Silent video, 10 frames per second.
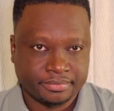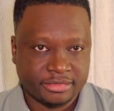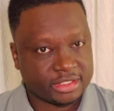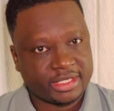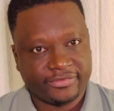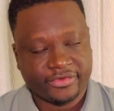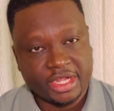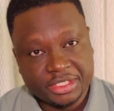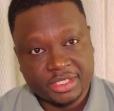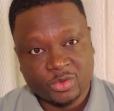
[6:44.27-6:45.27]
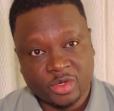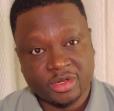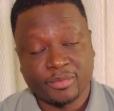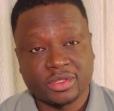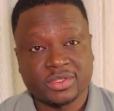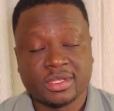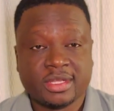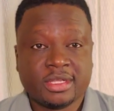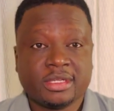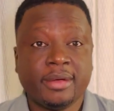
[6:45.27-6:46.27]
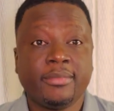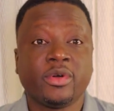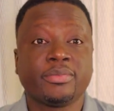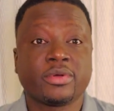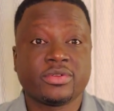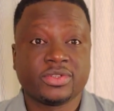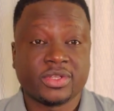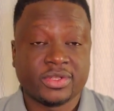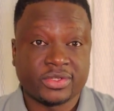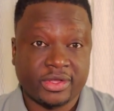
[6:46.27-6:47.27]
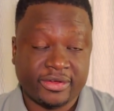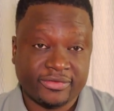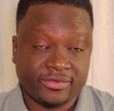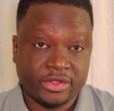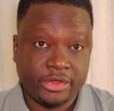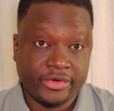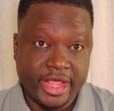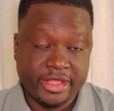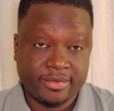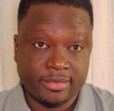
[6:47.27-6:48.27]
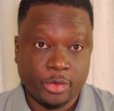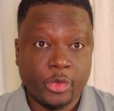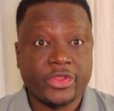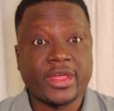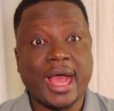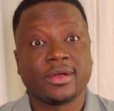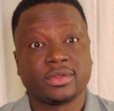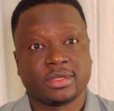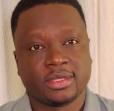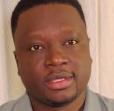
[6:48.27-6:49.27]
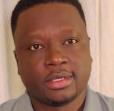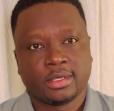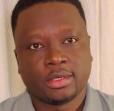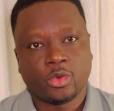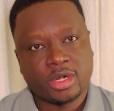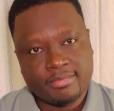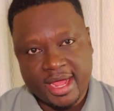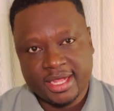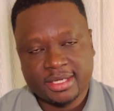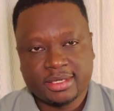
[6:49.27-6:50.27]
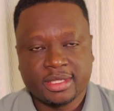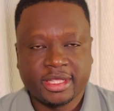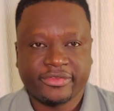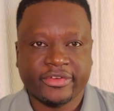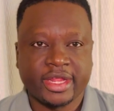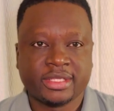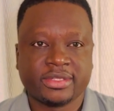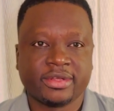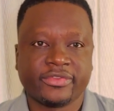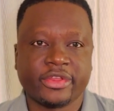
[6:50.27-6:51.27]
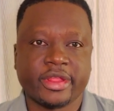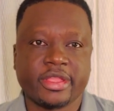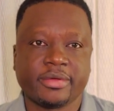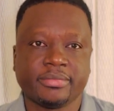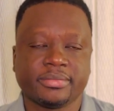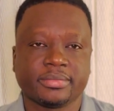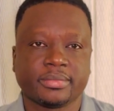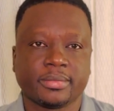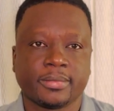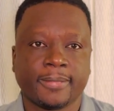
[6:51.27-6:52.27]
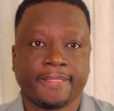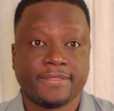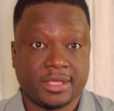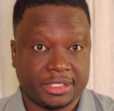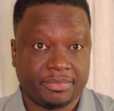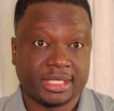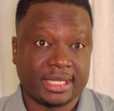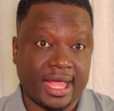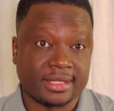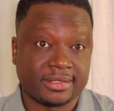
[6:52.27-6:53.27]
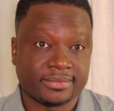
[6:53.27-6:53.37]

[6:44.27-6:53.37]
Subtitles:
Because France is one of the most #1 producers of uranium, without one mine in France of uranium. This speaks loud.